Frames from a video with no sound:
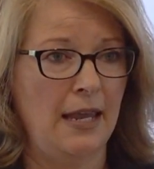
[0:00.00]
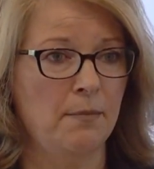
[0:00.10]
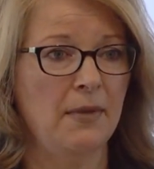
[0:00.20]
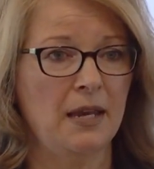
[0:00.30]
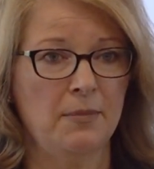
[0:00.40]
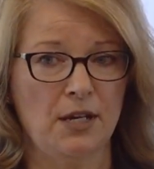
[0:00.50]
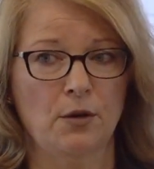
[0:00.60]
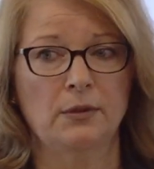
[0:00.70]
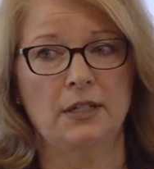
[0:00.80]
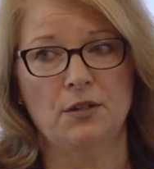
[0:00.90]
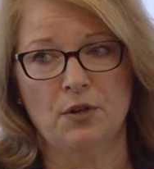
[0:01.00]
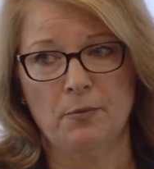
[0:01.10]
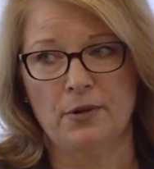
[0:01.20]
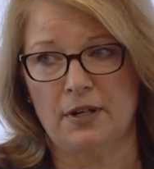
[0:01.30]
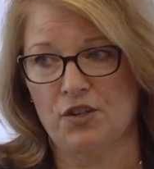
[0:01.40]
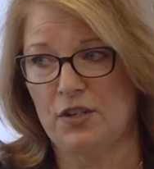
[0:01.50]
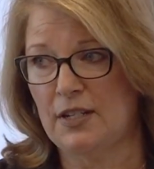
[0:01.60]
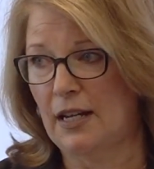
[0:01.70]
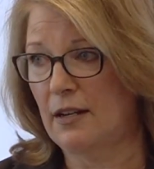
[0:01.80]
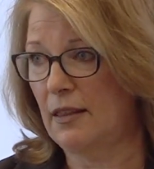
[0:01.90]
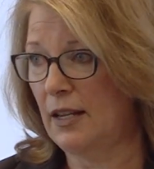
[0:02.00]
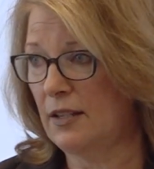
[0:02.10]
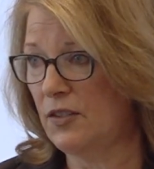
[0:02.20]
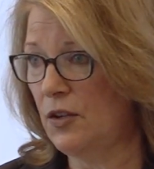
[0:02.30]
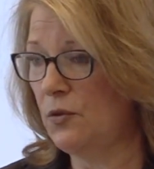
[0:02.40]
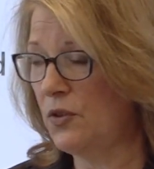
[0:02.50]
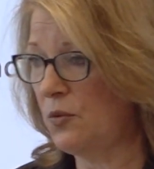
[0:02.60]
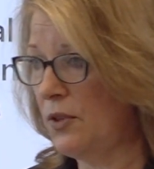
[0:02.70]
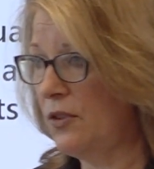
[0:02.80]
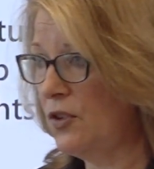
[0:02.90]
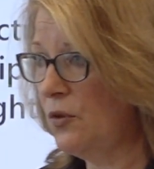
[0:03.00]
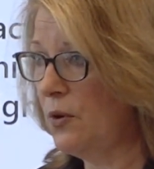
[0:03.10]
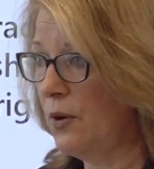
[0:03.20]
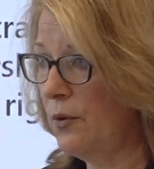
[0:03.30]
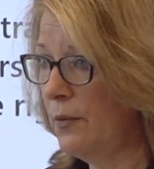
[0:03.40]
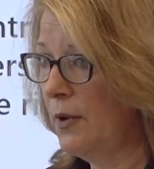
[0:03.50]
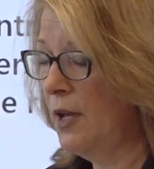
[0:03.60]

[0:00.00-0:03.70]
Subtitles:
it may be only your production data that gets used with the tool.